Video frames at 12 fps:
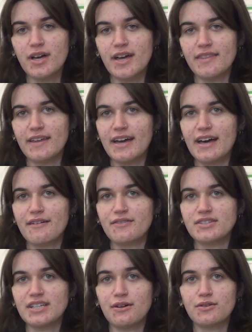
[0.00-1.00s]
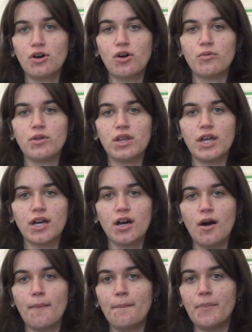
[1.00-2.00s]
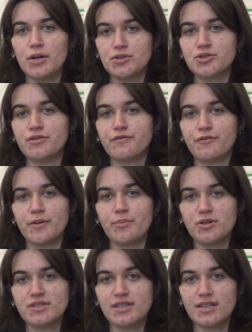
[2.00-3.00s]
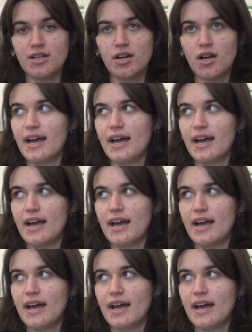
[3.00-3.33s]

and they have a town hall with like a bunch of free books in there,